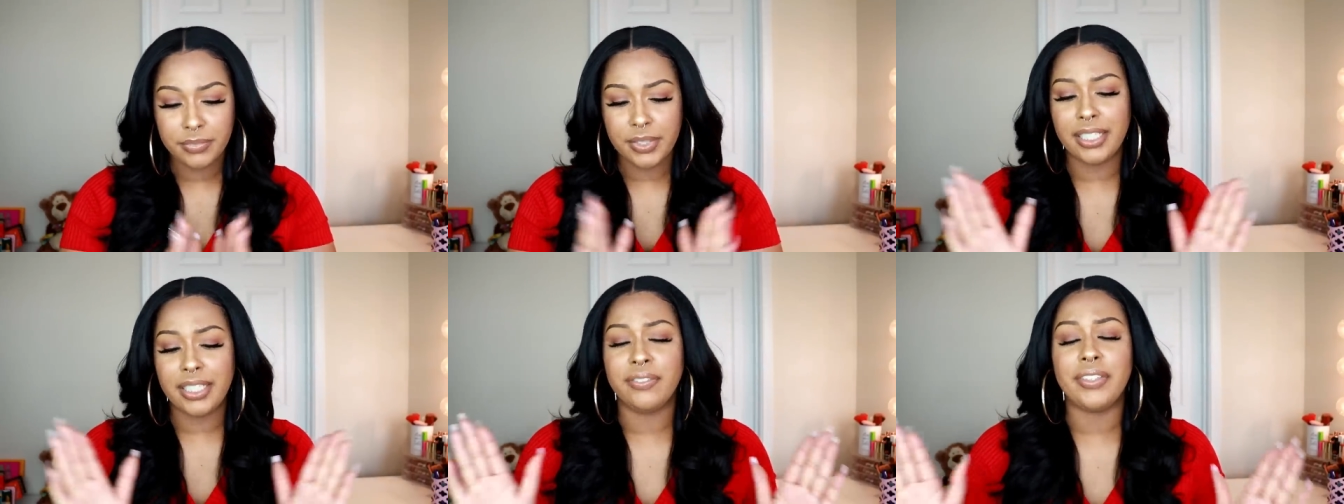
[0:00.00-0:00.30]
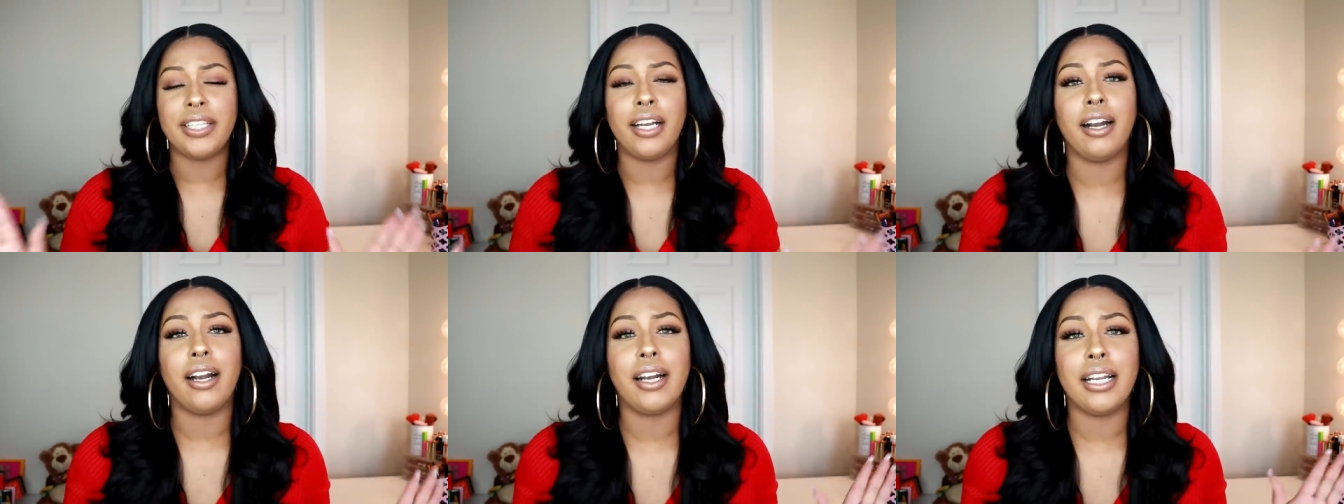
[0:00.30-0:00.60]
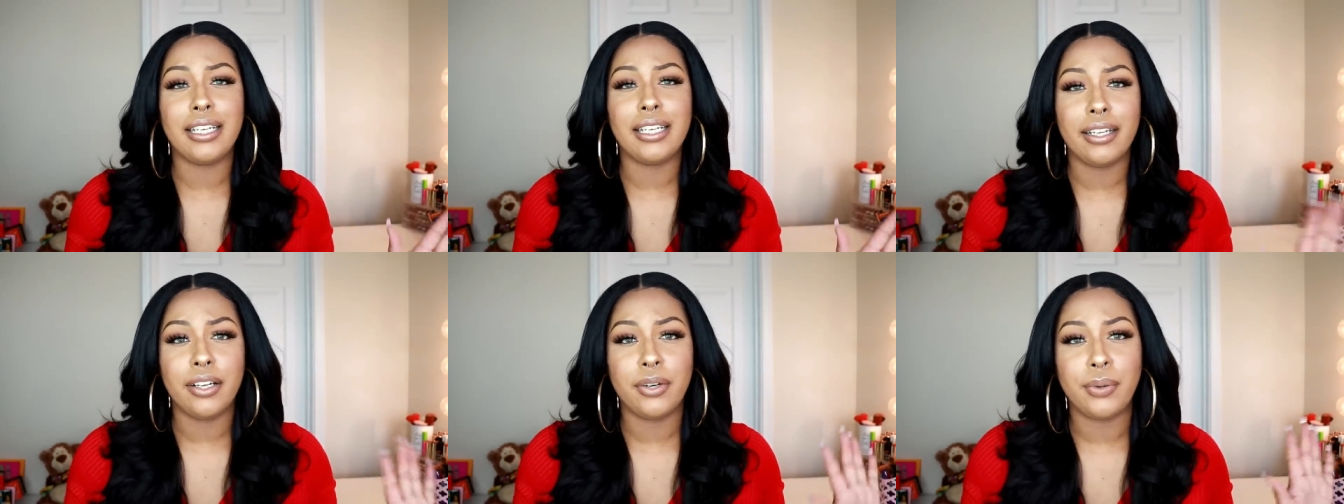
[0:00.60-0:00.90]
If there are
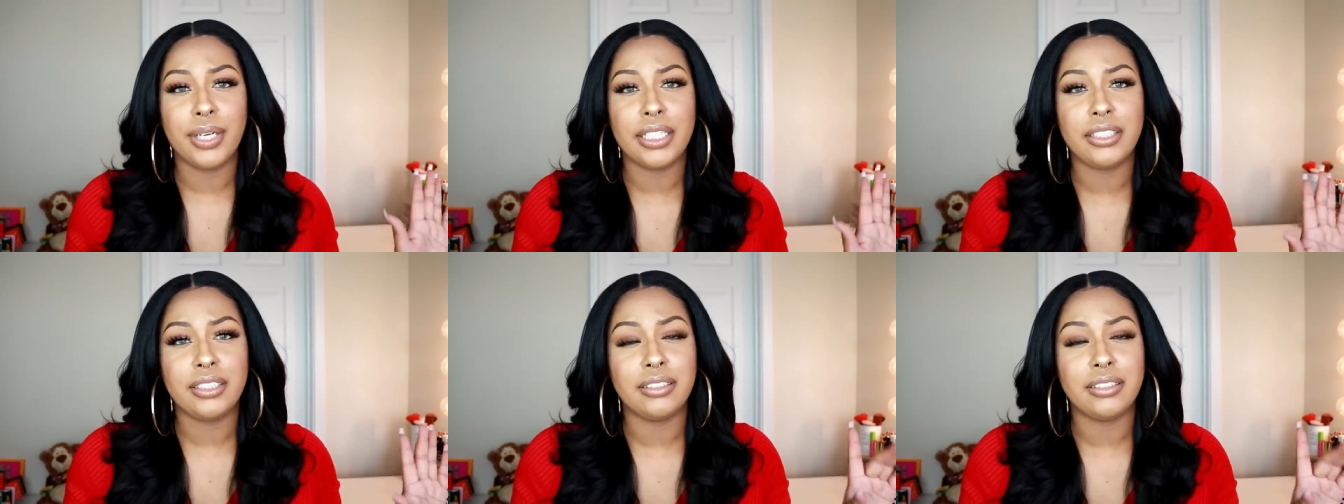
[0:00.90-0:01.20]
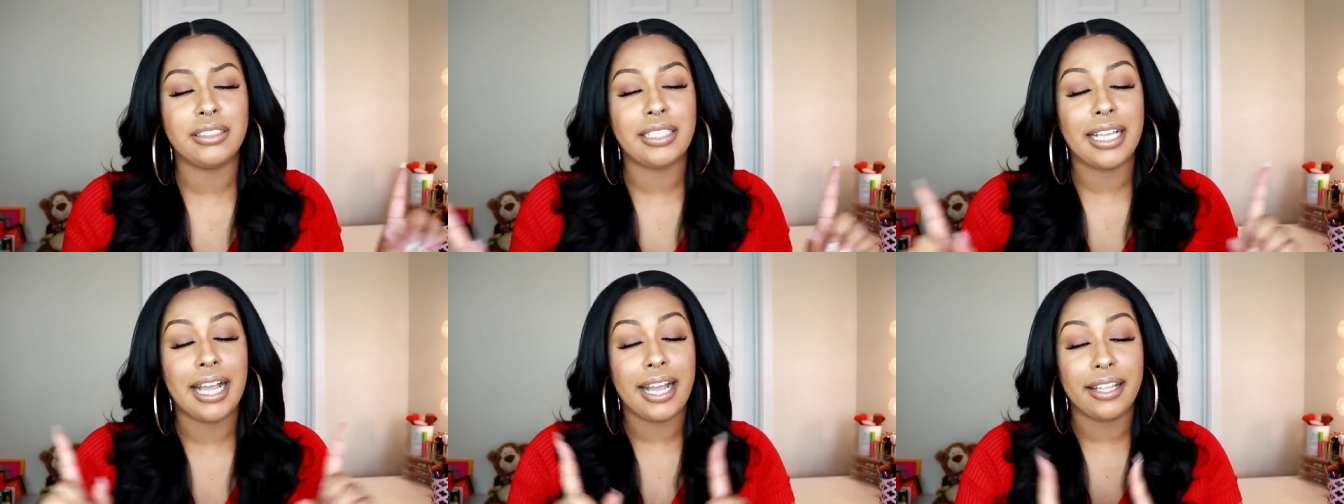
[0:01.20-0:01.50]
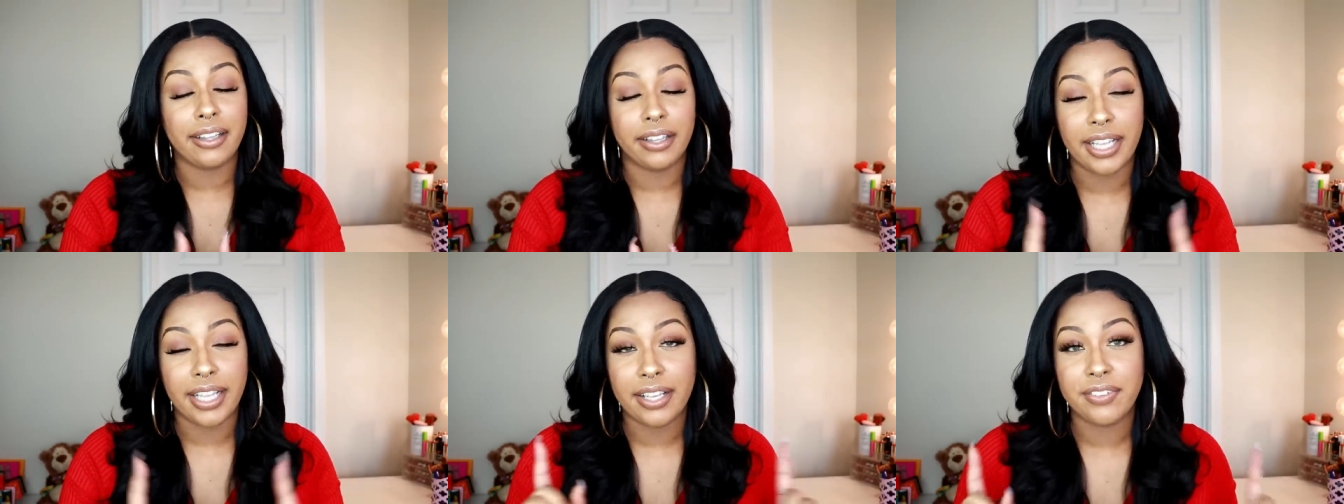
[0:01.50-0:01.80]
any questions that
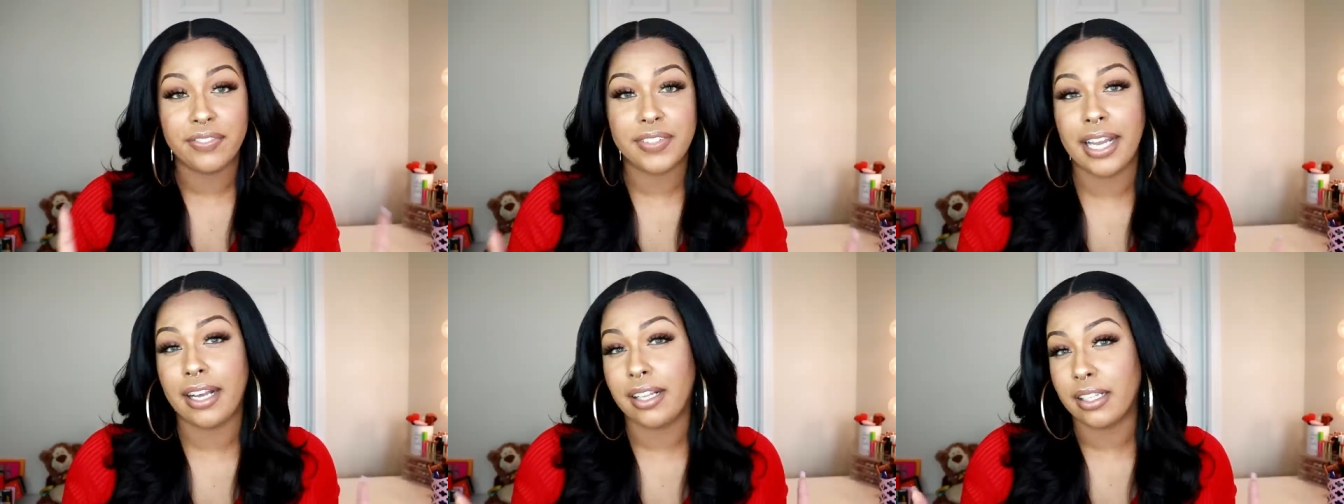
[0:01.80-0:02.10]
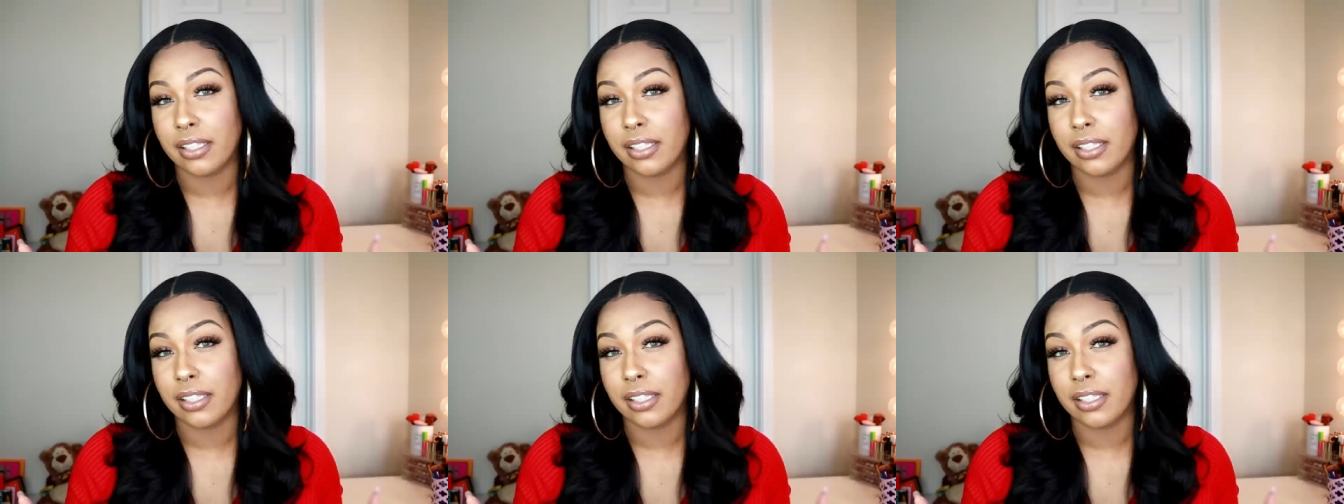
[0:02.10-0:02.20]
I left out